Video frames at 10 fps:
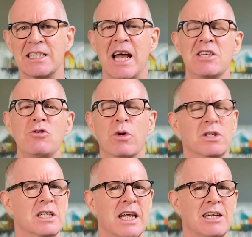and you want
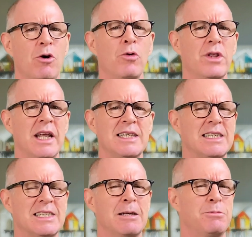to get all the
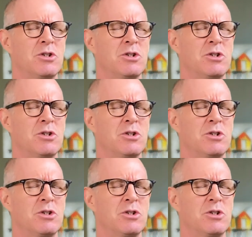latest tips,